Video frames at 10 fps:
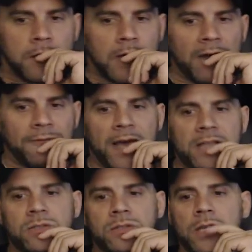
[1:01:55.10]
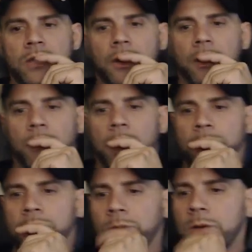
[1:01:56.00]
how fast do you think you're going to run
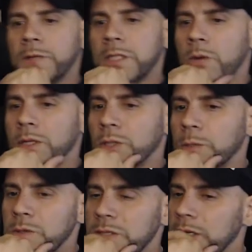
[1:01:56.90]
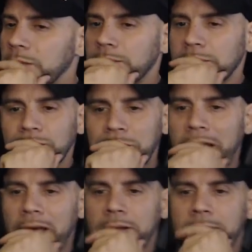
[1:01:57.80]
with the 351 turbo setup?
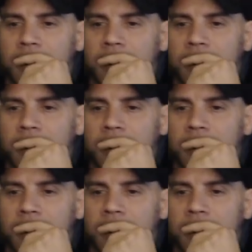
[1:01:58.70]
Man,